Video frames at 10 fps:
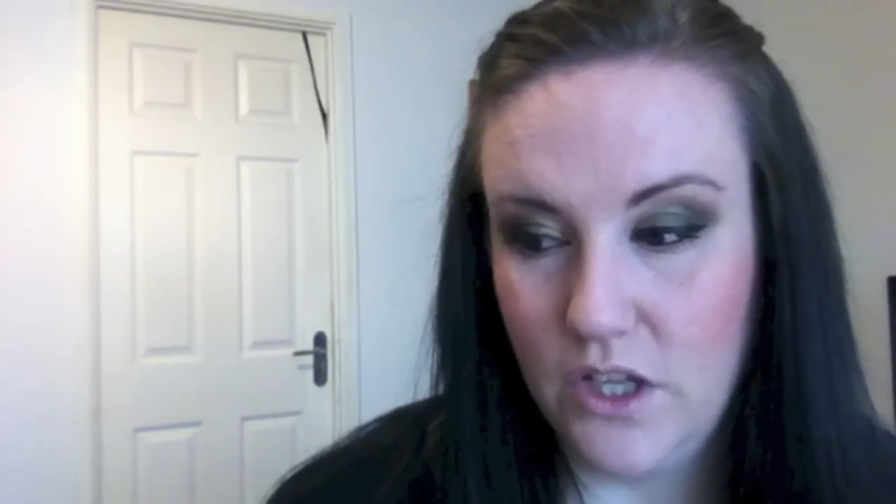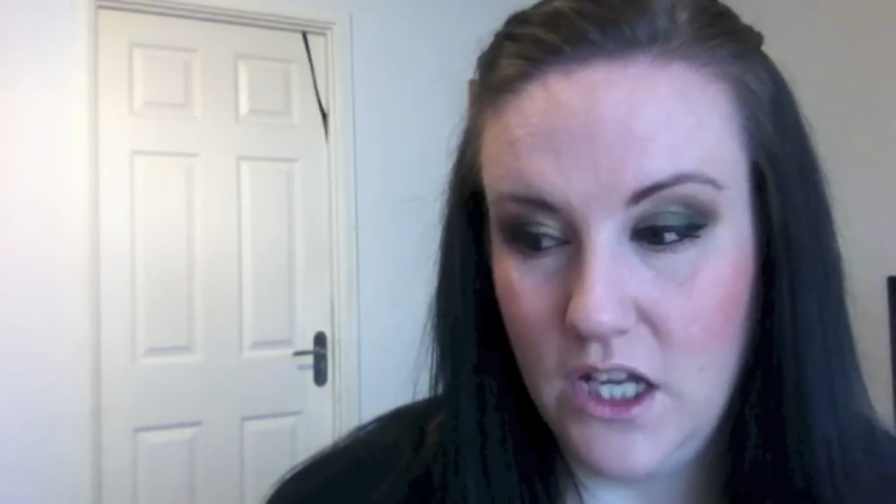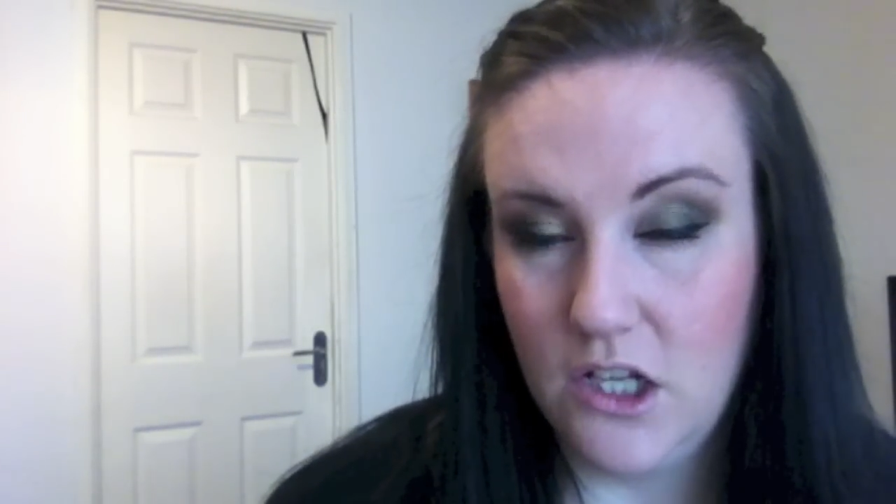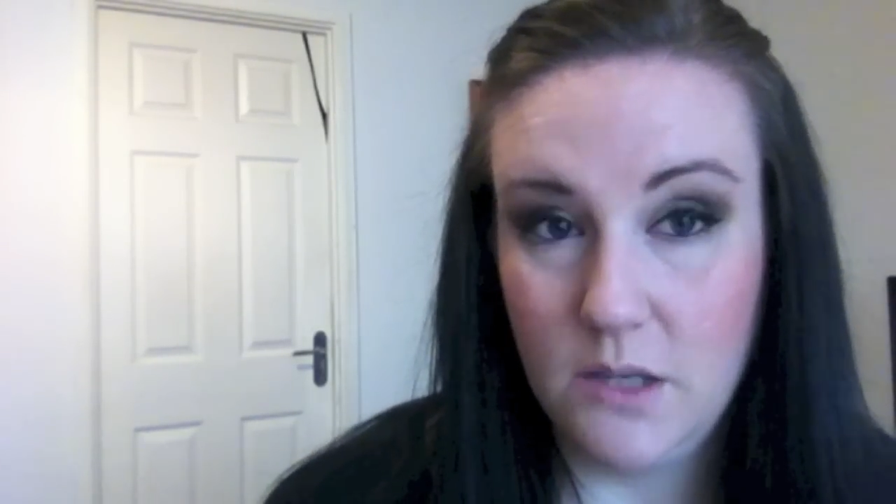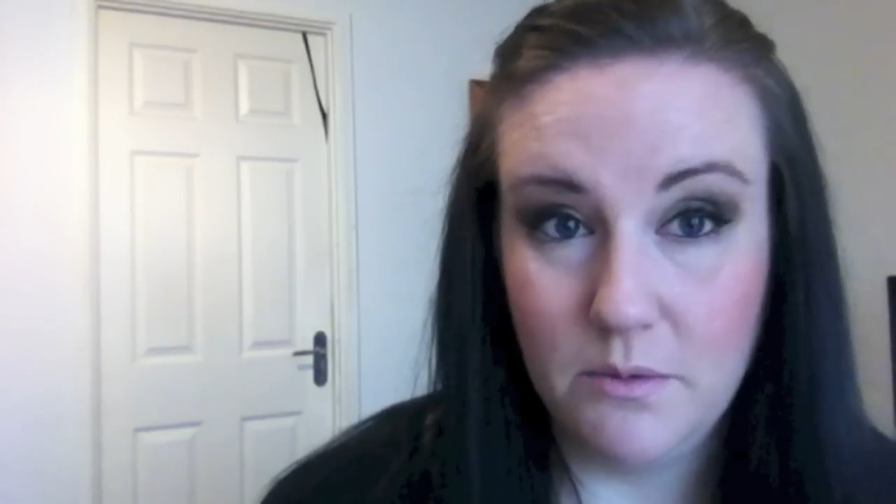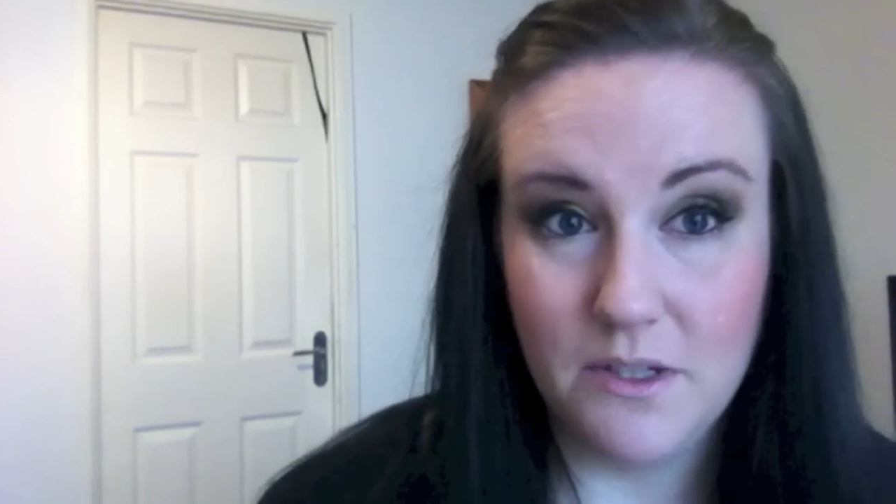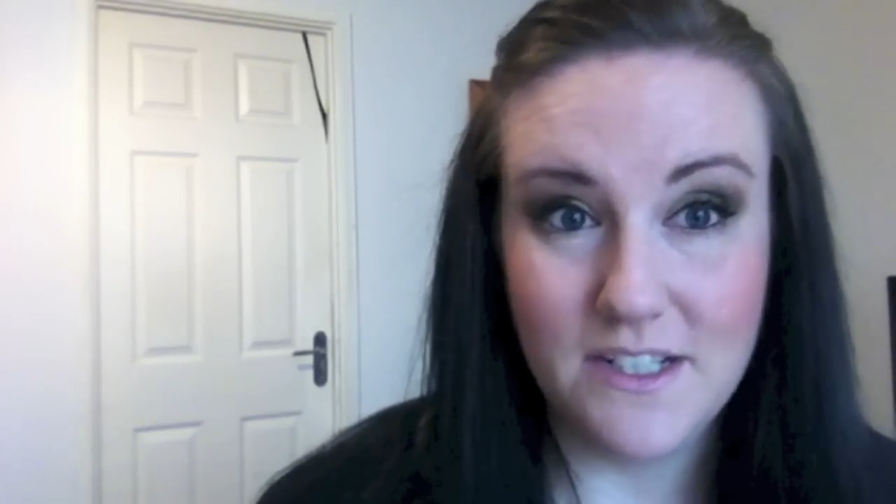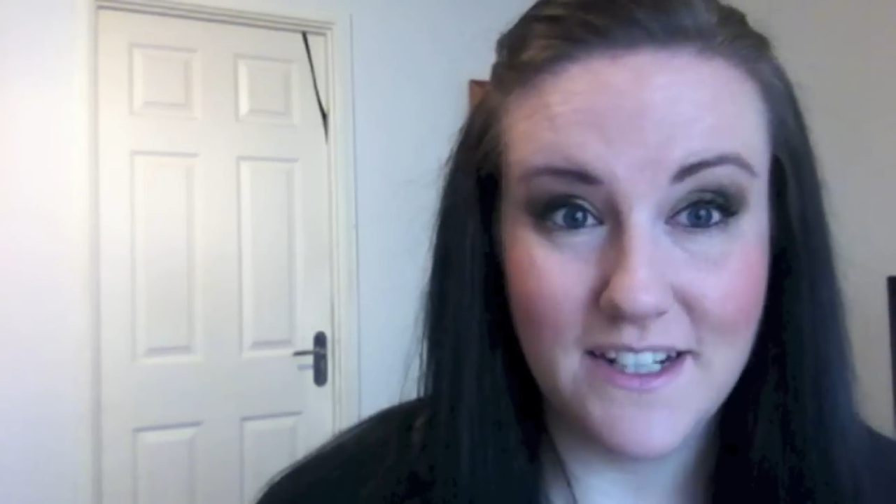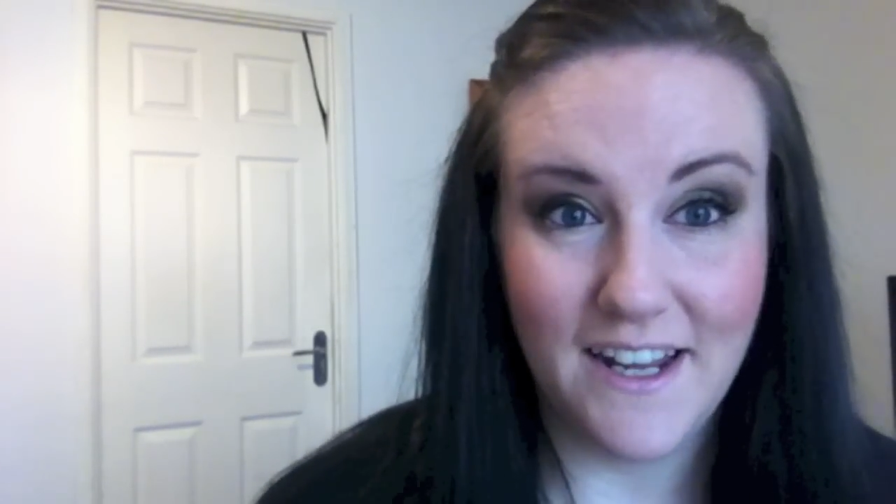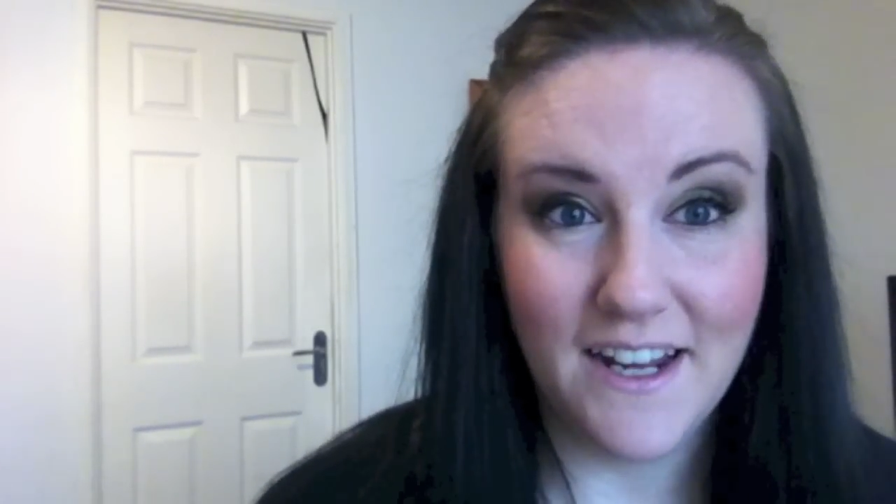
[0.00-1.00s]
the cheaper one
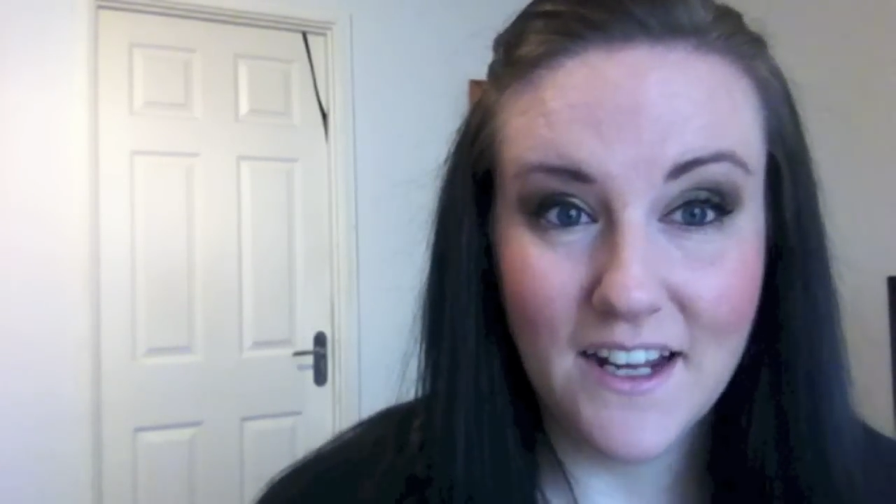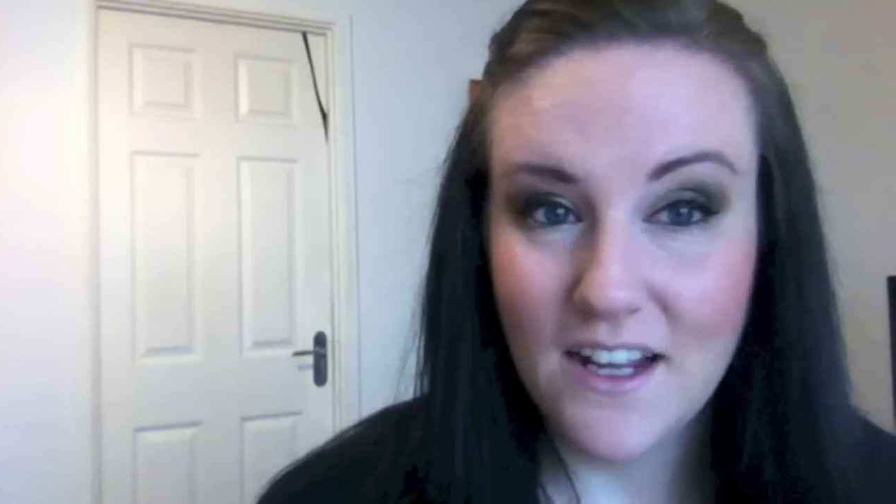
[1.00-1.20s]
today